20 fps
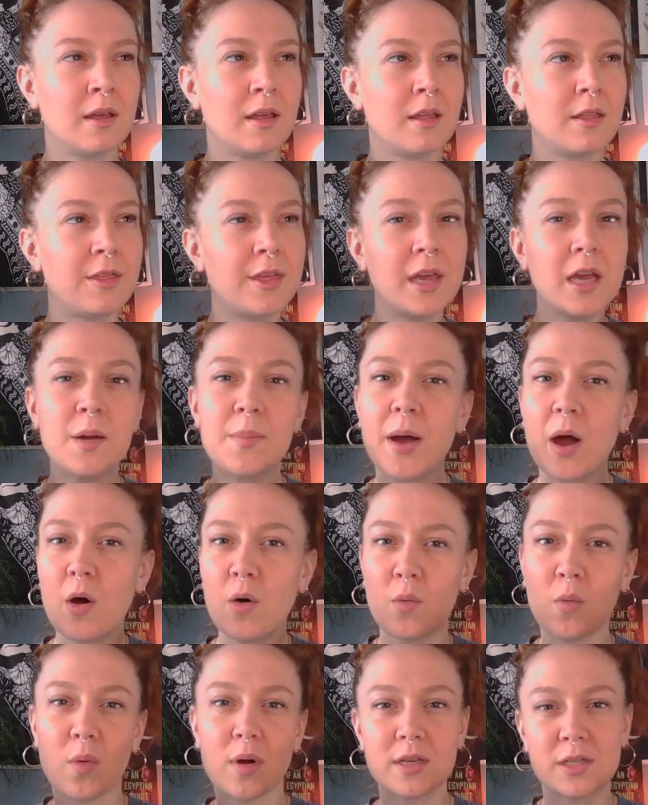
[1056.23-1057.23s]
think
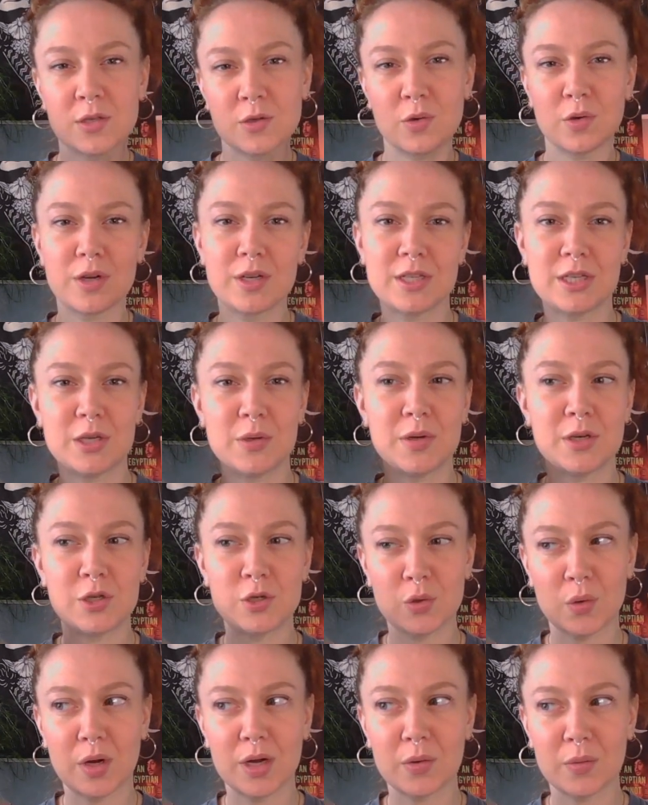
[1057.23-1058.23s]
about what stories you
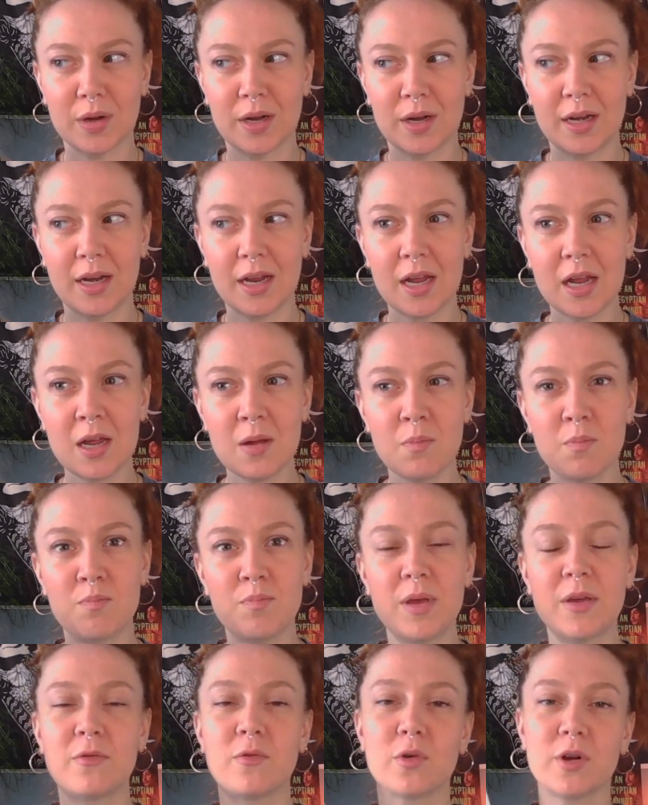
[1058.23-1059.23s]
enjoy reading
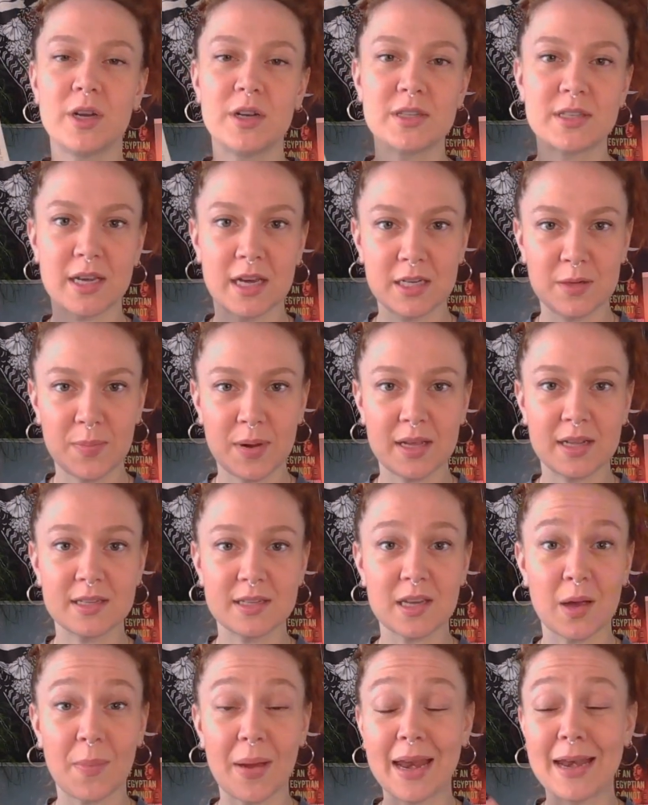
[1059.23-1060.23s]
before you decide to pick this
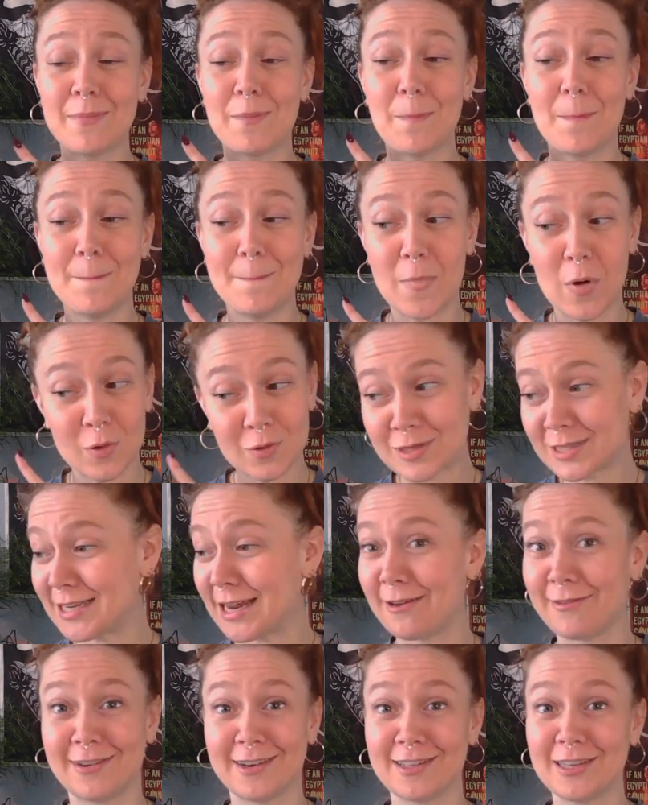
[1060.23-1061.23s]
up, and most
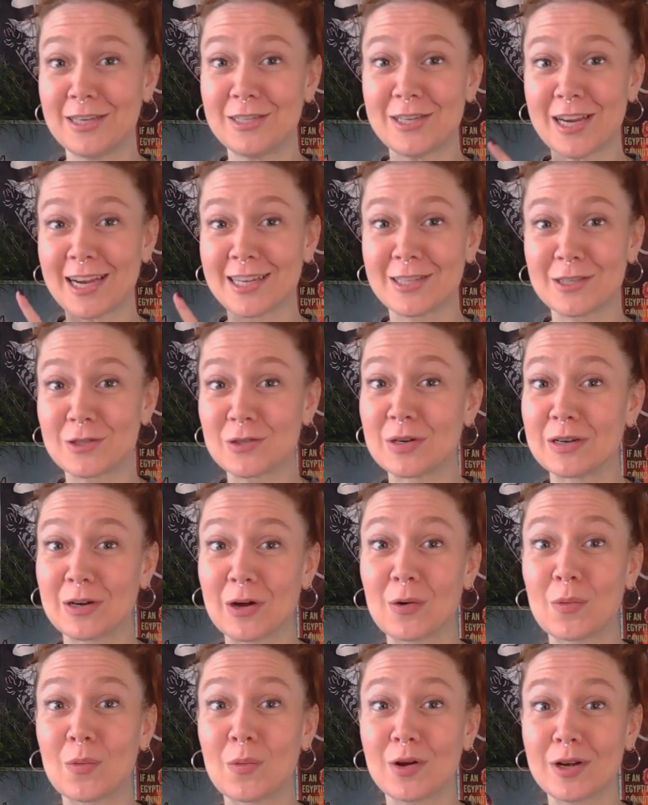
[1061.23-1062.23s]
definitely check the
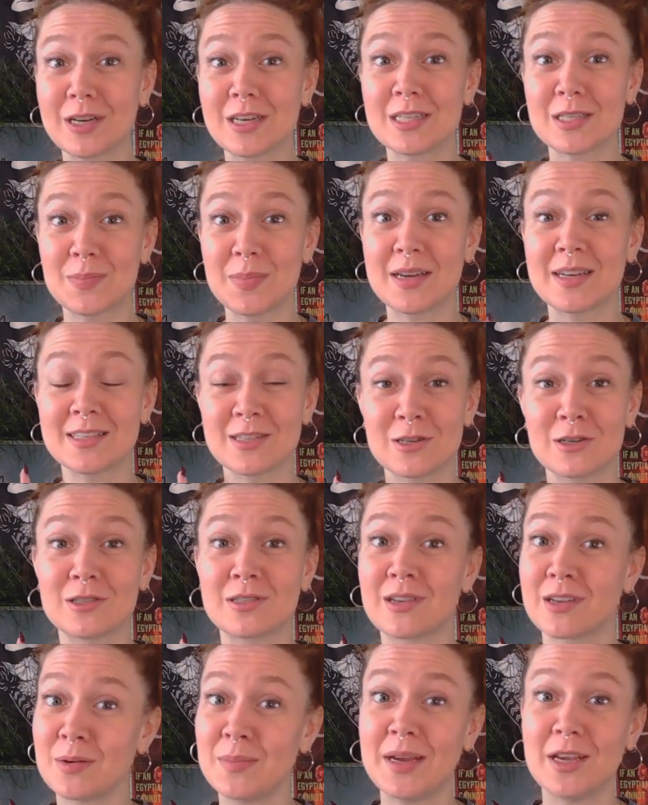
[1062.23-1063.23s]
trigger warnings because there's
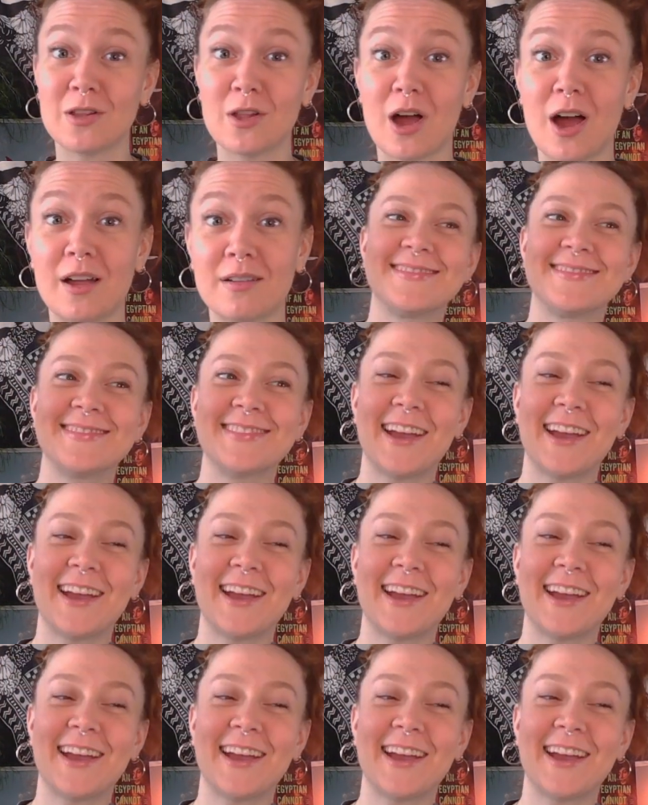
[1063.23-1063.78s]
going to be a lot.